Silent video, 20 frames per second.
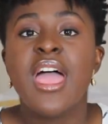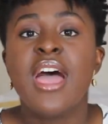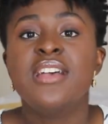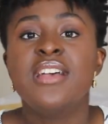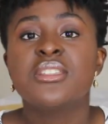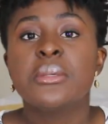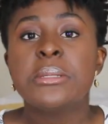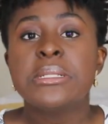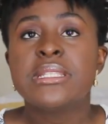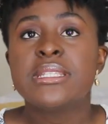
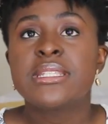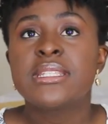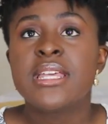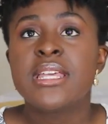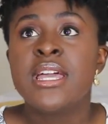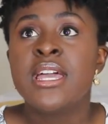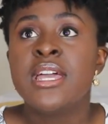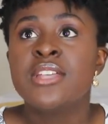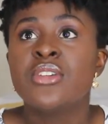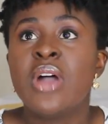And
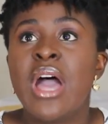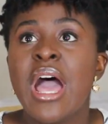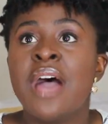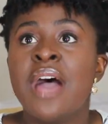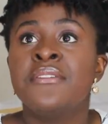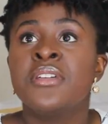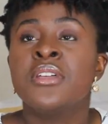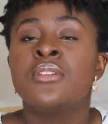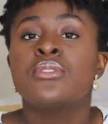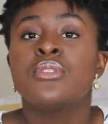so
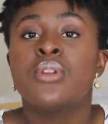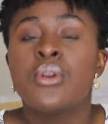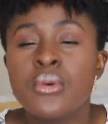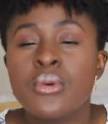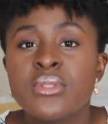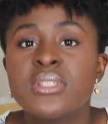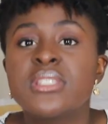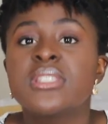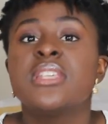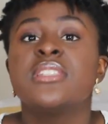having
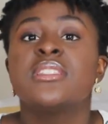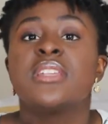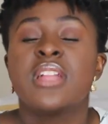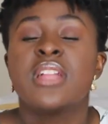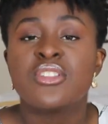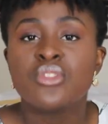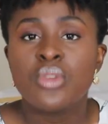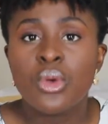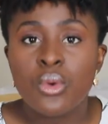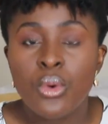those
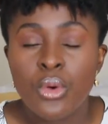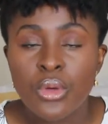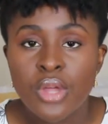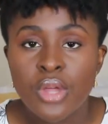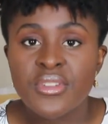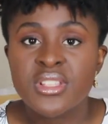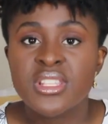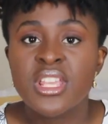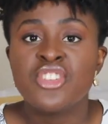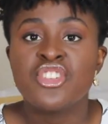intellectual
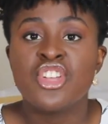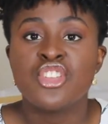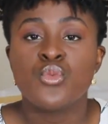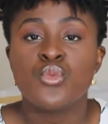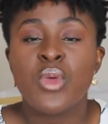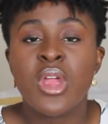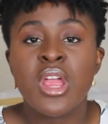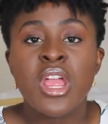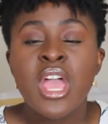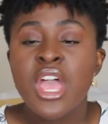conversations
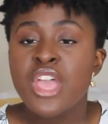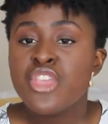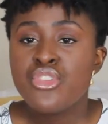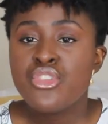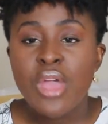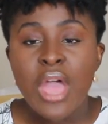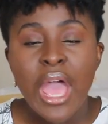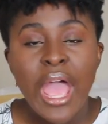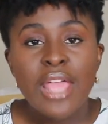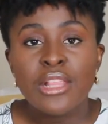where
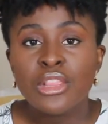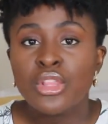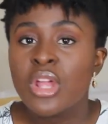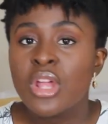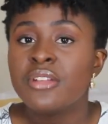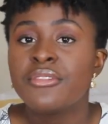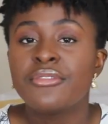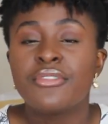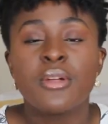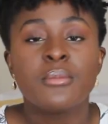I
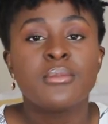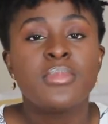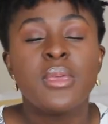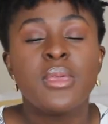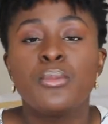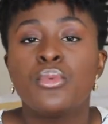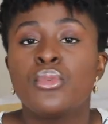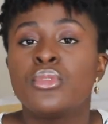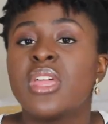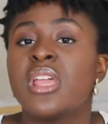learn from
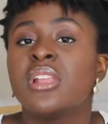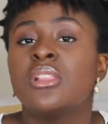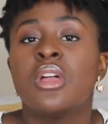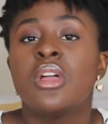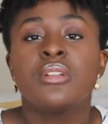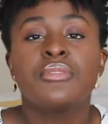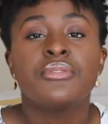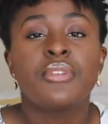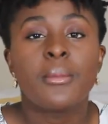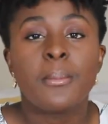people, they
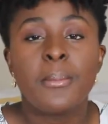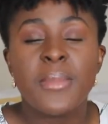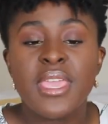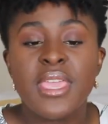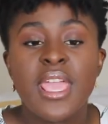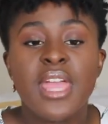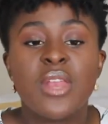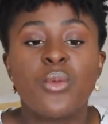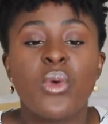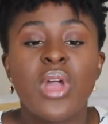learn from
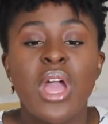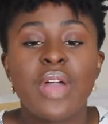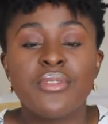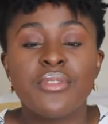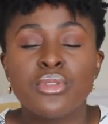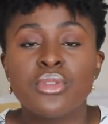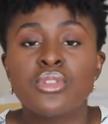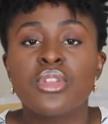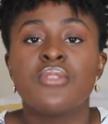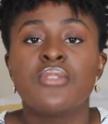me, and we're
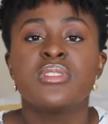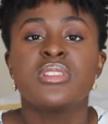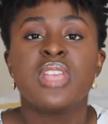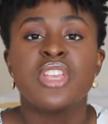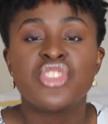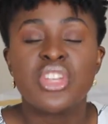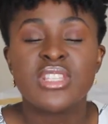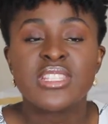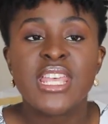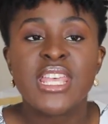having those
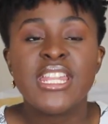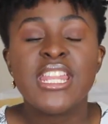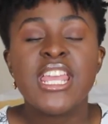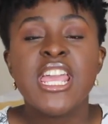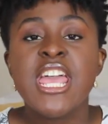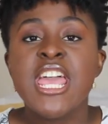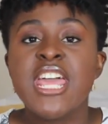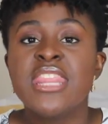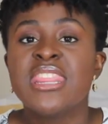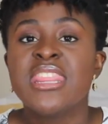conversations, and
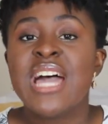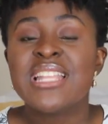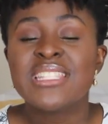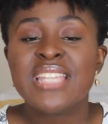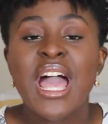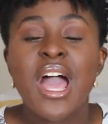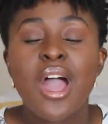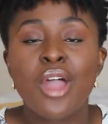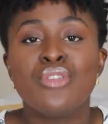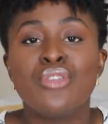
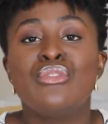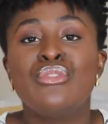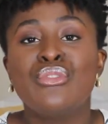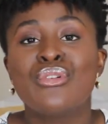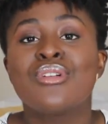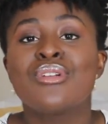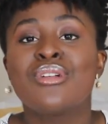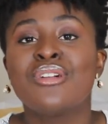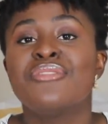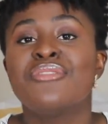that's how you
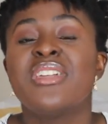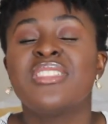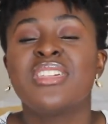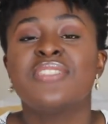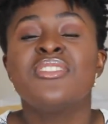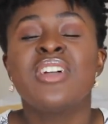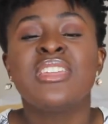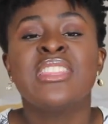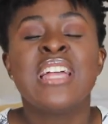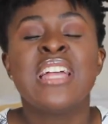grow your faith. I
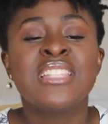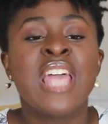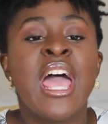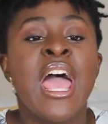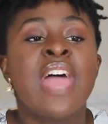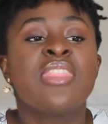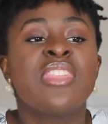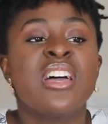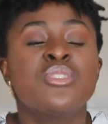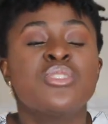feel like
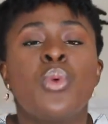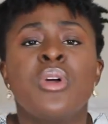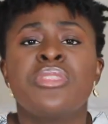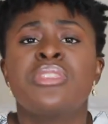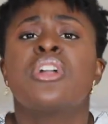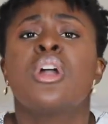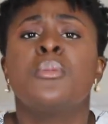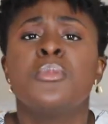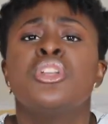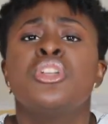that's what
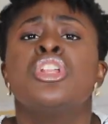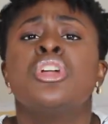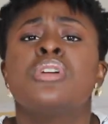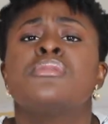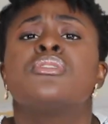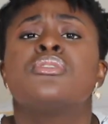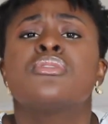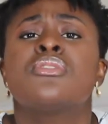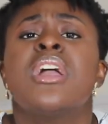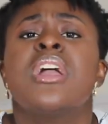the community
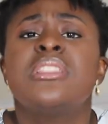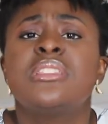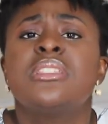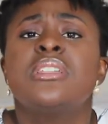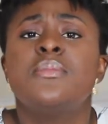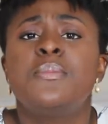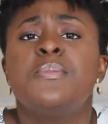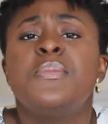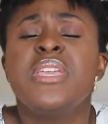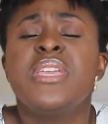of Christ
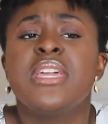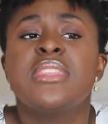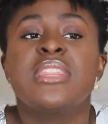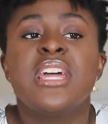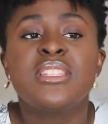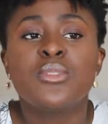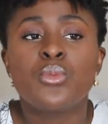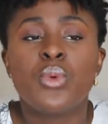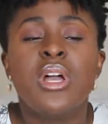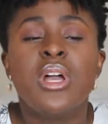should be, and
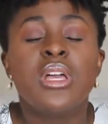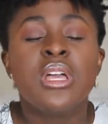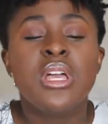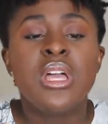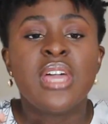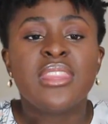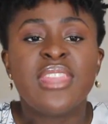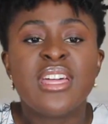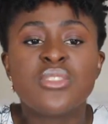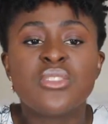that's
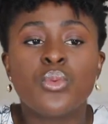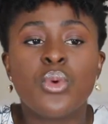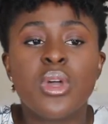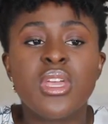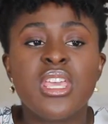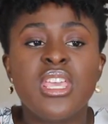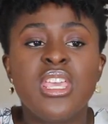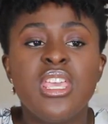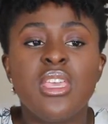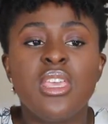
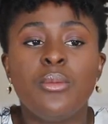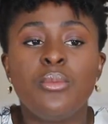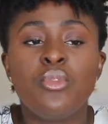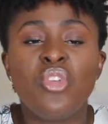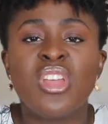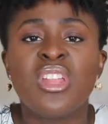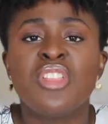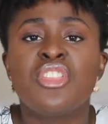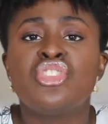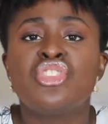what he
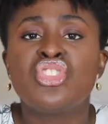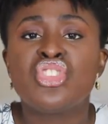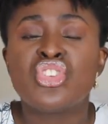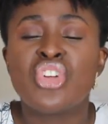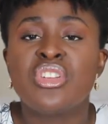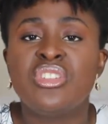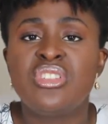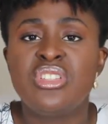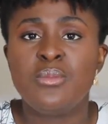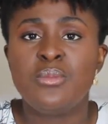created the
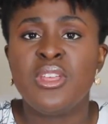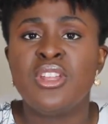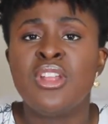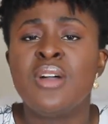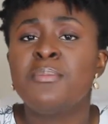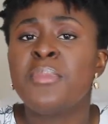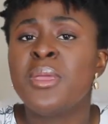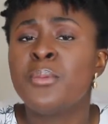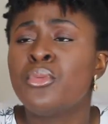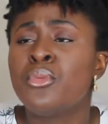church to be.
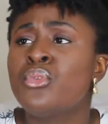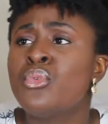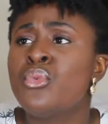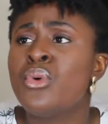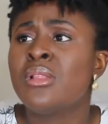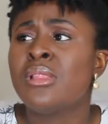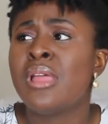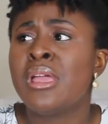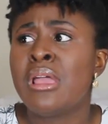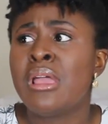Not people
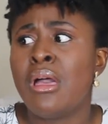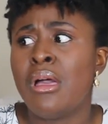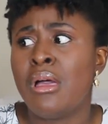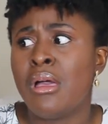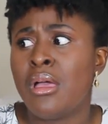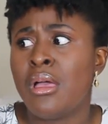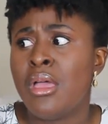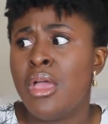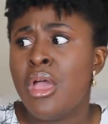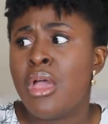who are like,
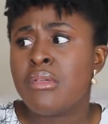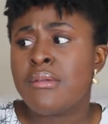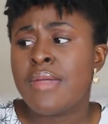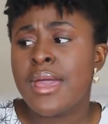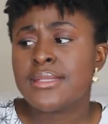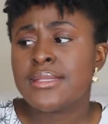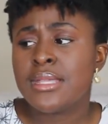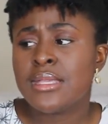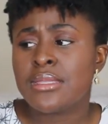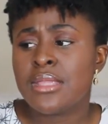you're
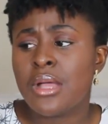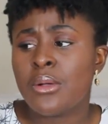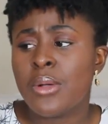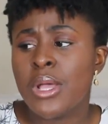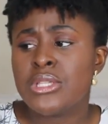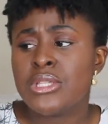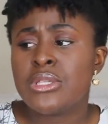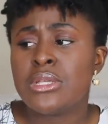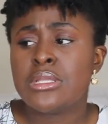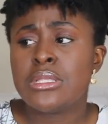asking that
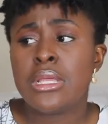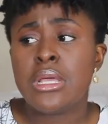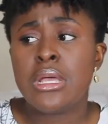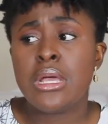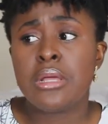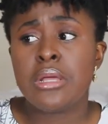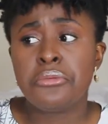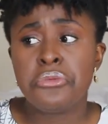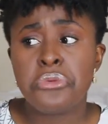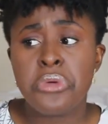question,
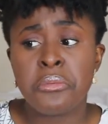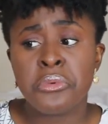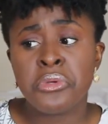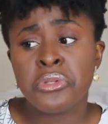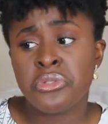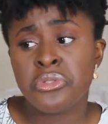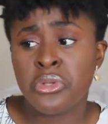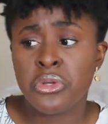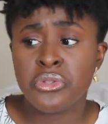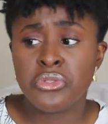no, I'm not
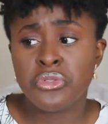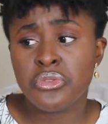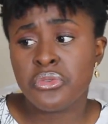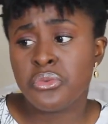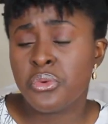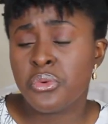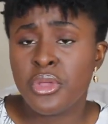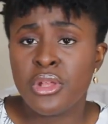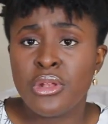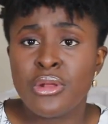going to talk to
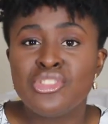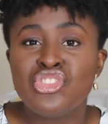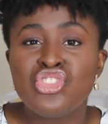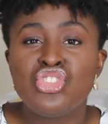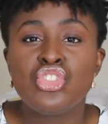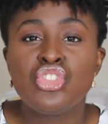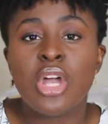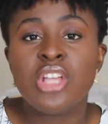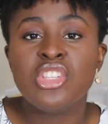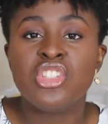you, or, you know,
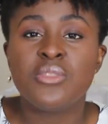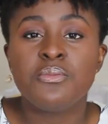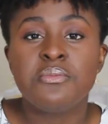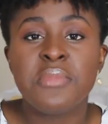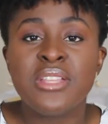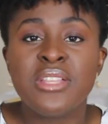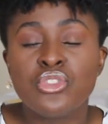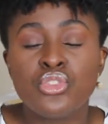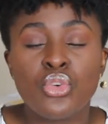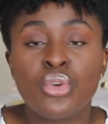
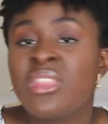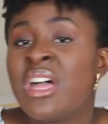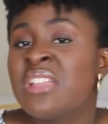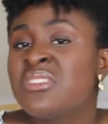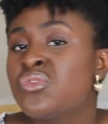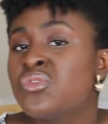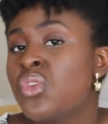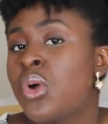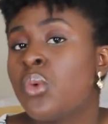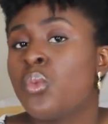judgmental.
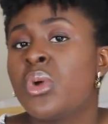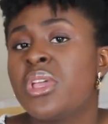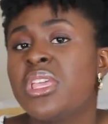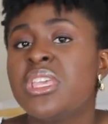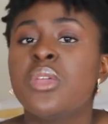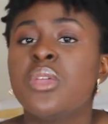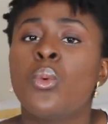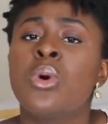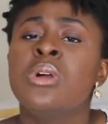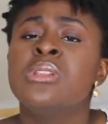That's not
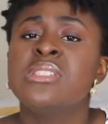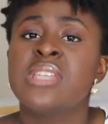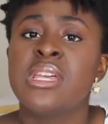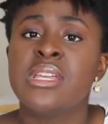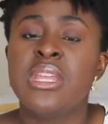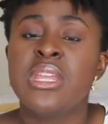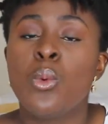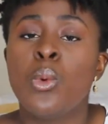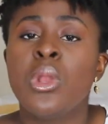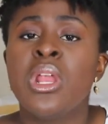what he
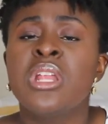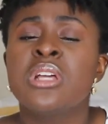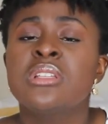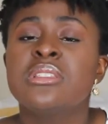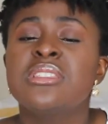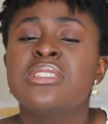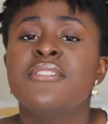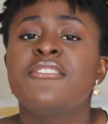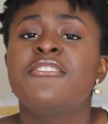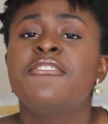wanted. He wanted
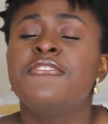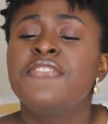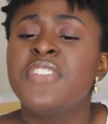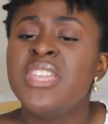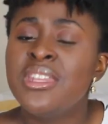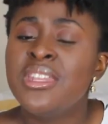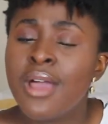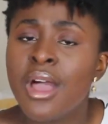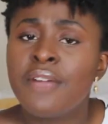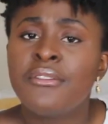us to
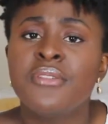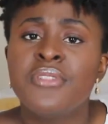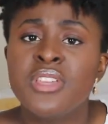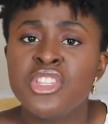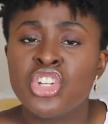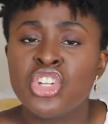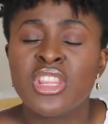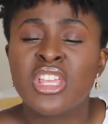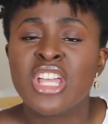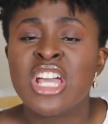feed off of
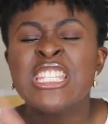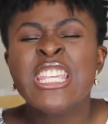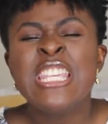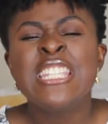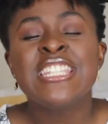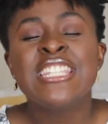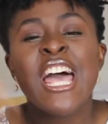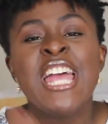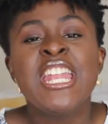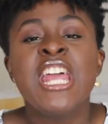each other, because he
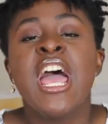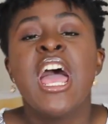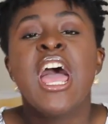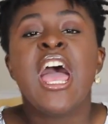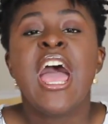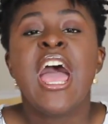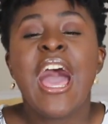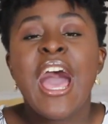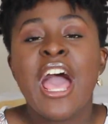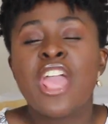said
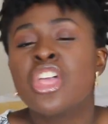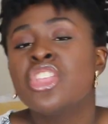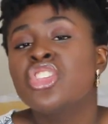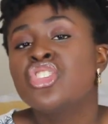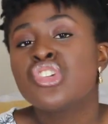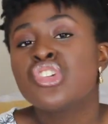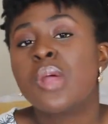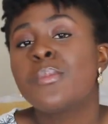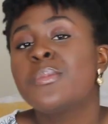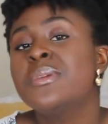iron
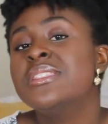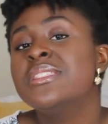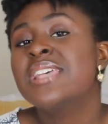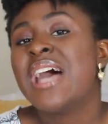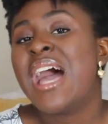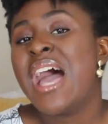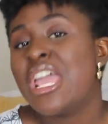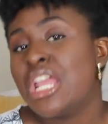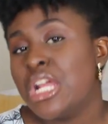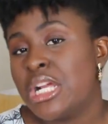sharpens
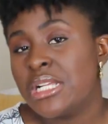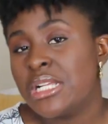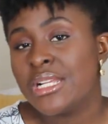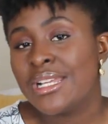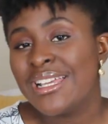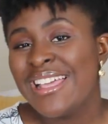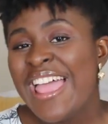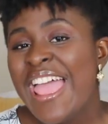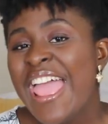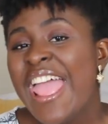iron,
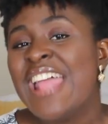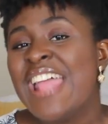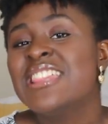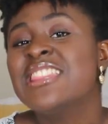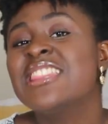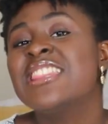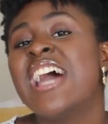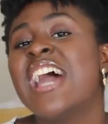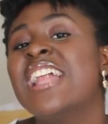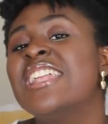
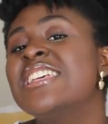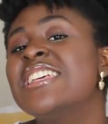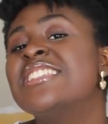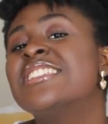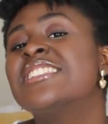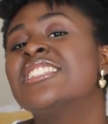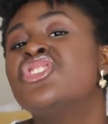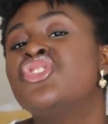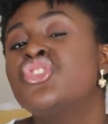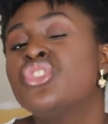and that
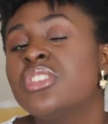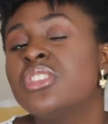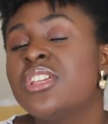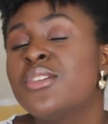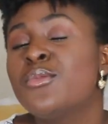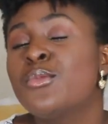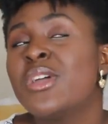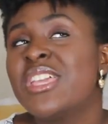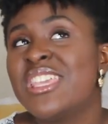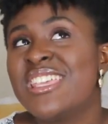is
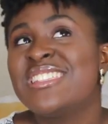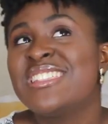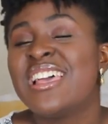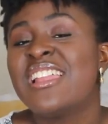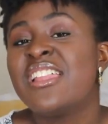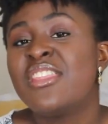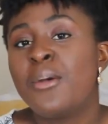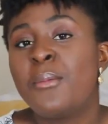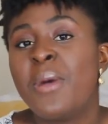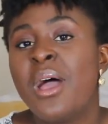literally what he
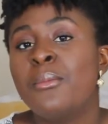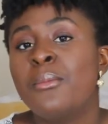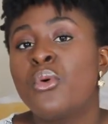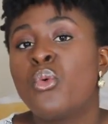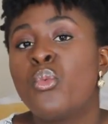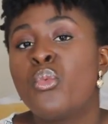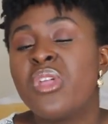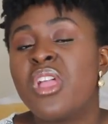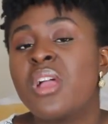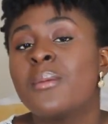said in the
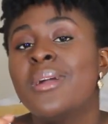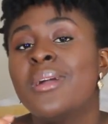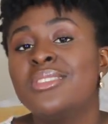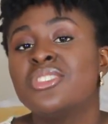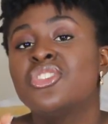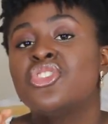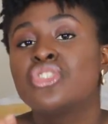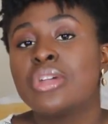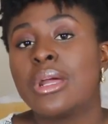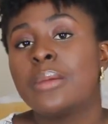Bible. We are
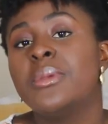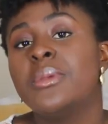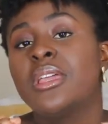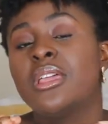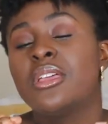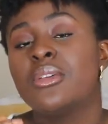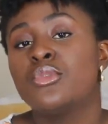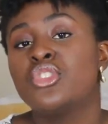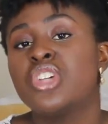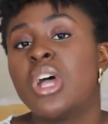meant to
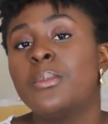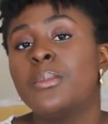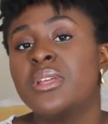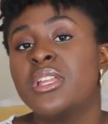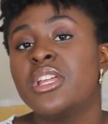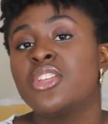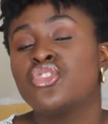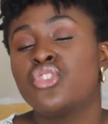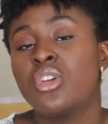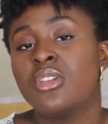
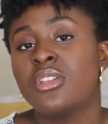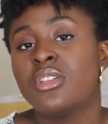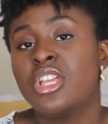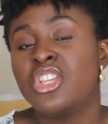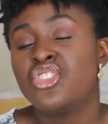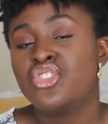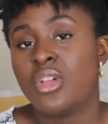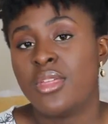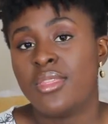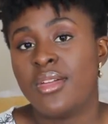sharpen
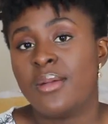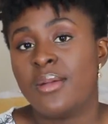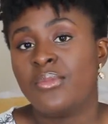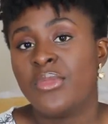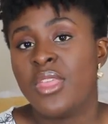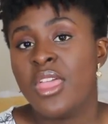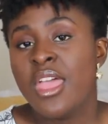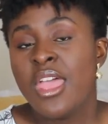each other.